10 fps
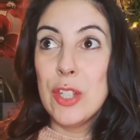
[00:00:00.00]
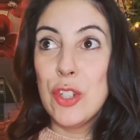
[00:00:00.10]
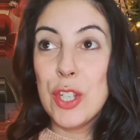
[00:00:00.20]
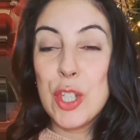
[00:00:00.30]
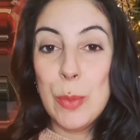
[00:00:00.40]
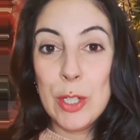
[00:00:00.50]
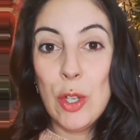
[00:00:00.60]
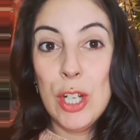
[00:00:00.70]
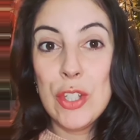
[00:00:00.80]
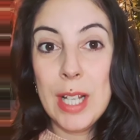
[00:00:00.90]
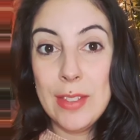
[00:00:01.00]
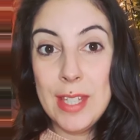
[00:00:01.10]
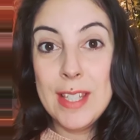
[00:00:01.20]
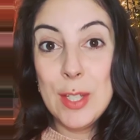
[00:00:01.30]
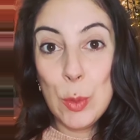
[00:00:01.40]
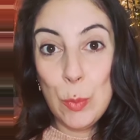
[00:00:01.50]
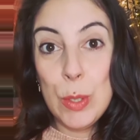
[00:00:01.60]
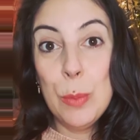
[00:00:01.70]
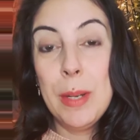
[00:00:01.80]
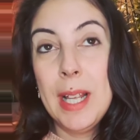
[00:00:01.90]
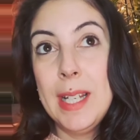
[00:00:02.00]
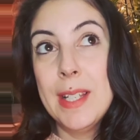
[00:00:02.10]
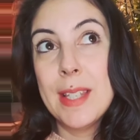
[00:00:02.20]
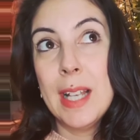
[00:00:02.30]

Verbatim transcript: just to acknowledge that this is a real place.